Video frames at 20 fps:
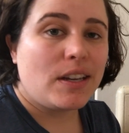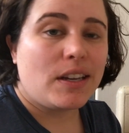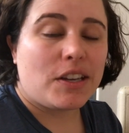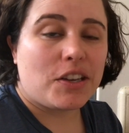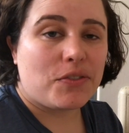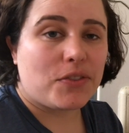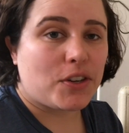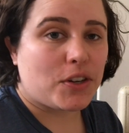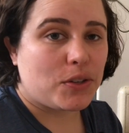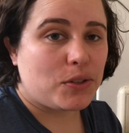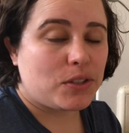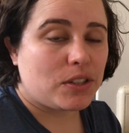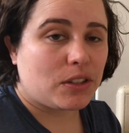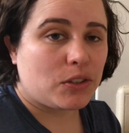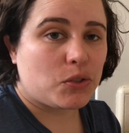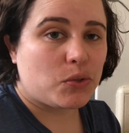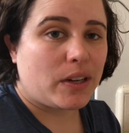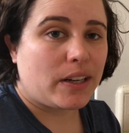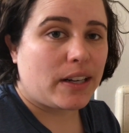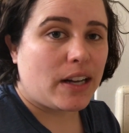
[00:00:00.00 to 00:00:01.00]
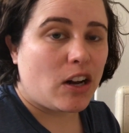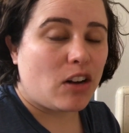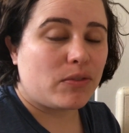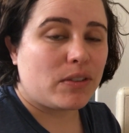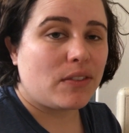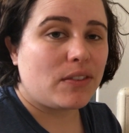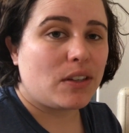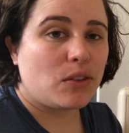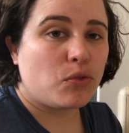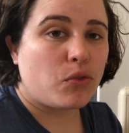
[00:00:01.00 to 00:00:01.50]
If you're using those right now, if
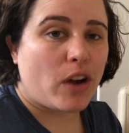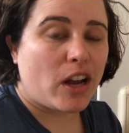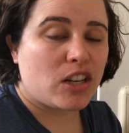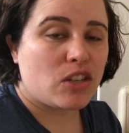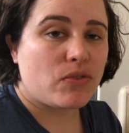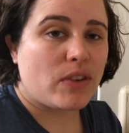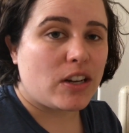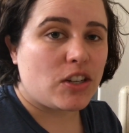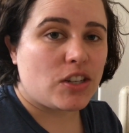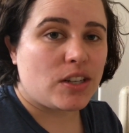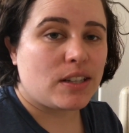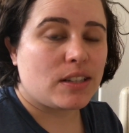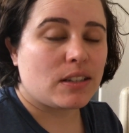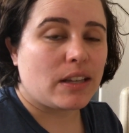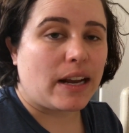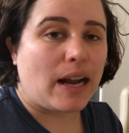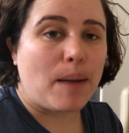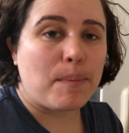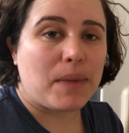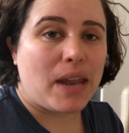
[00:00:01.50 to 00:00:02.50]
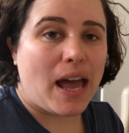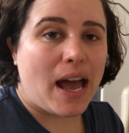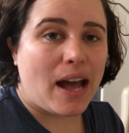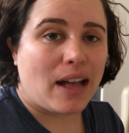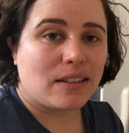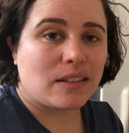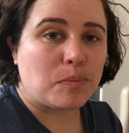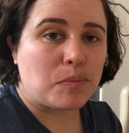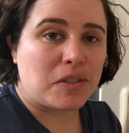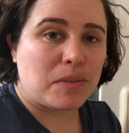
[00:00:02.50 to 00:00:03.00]
you have any fresh veggies, like I'm going to
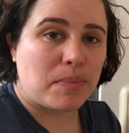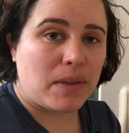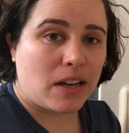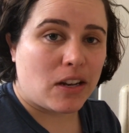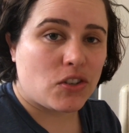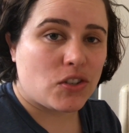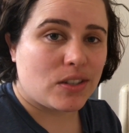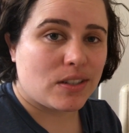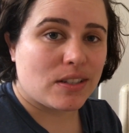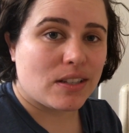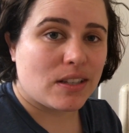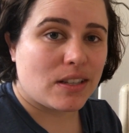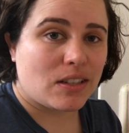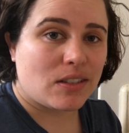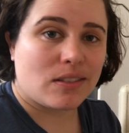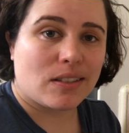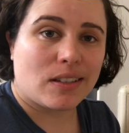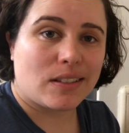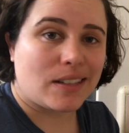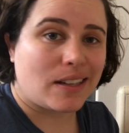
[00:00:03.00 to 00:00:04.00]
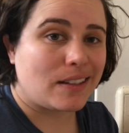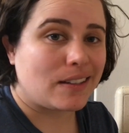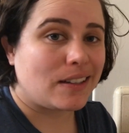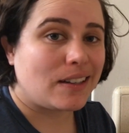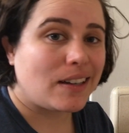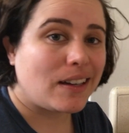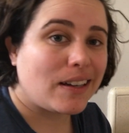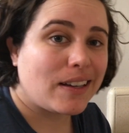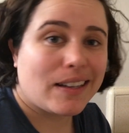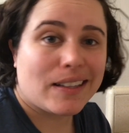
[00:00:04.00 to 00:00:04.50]
add some spinach into this because I need
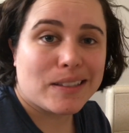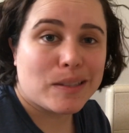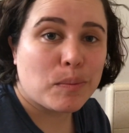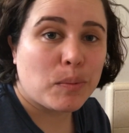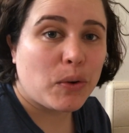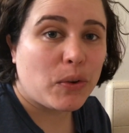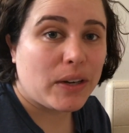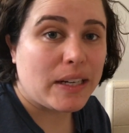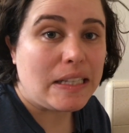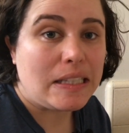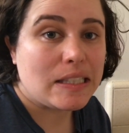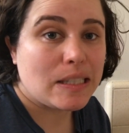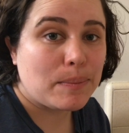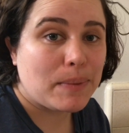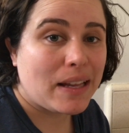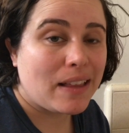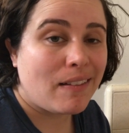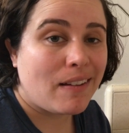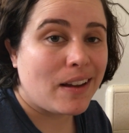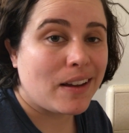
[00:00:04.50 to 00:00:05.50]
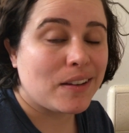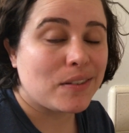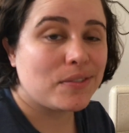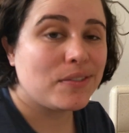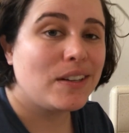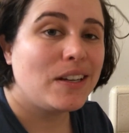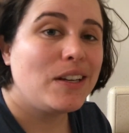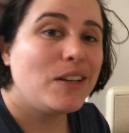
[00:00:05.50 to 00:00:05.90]
to get some greens in my life.